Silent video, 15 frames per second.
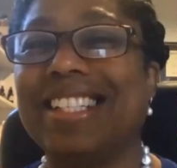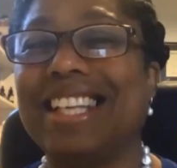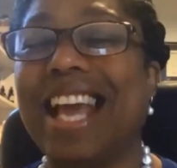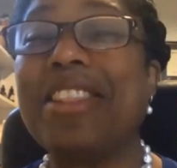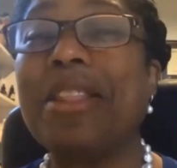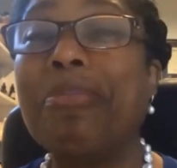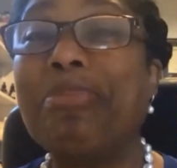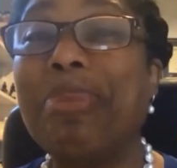
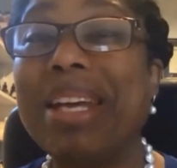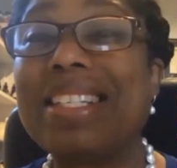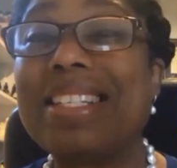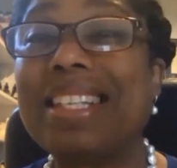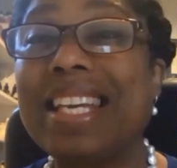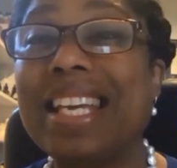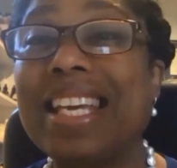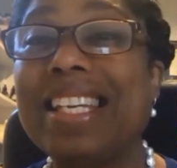And the best
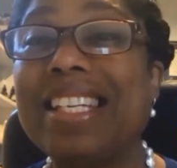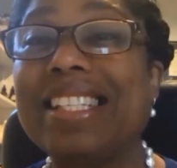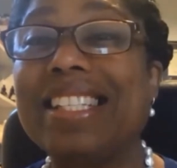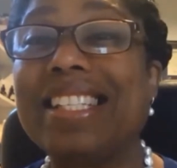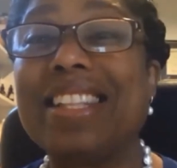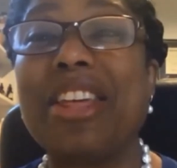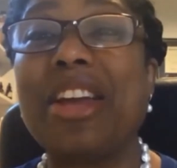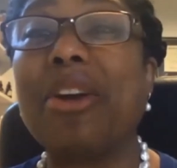thing is
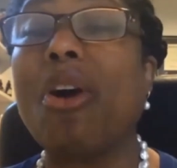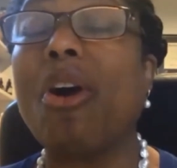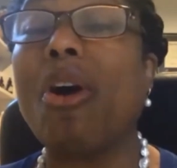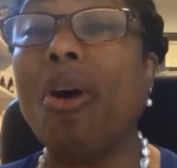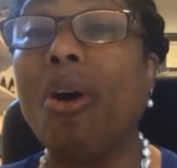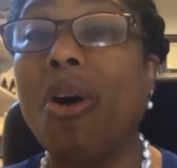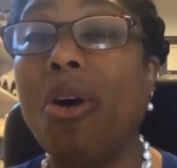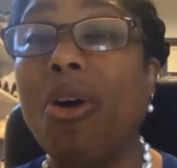they're
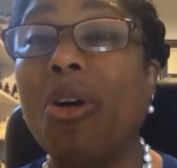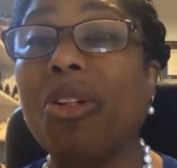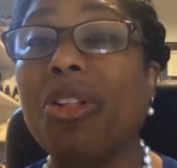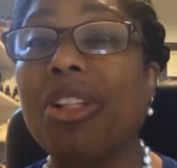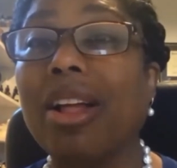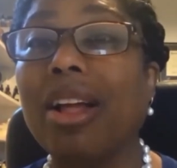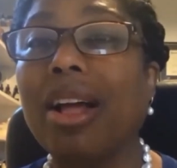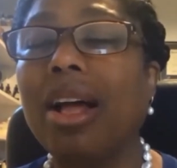all
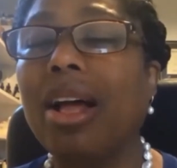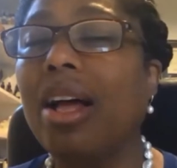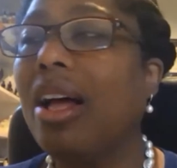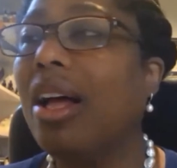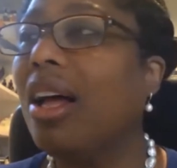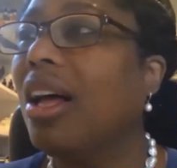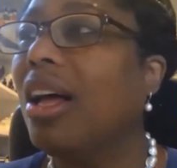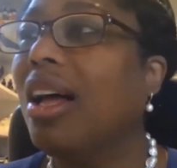
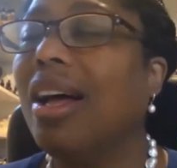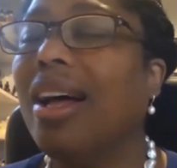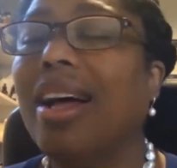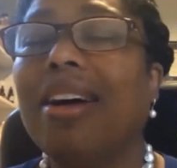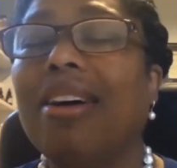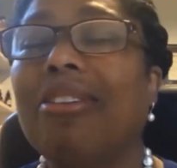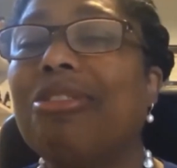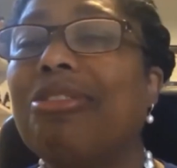
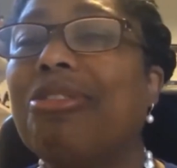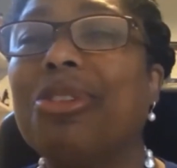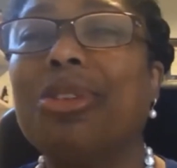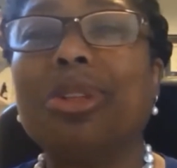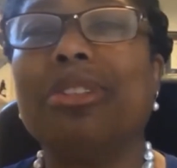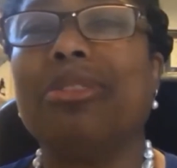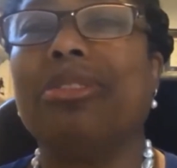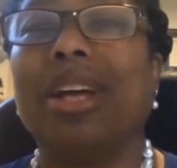
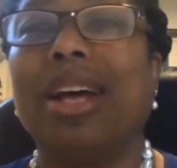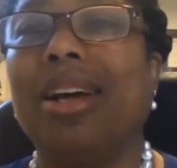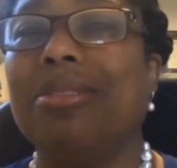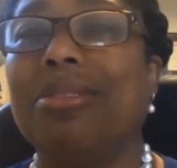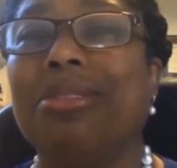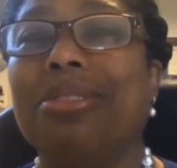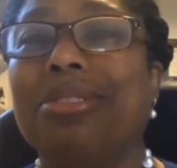full of love.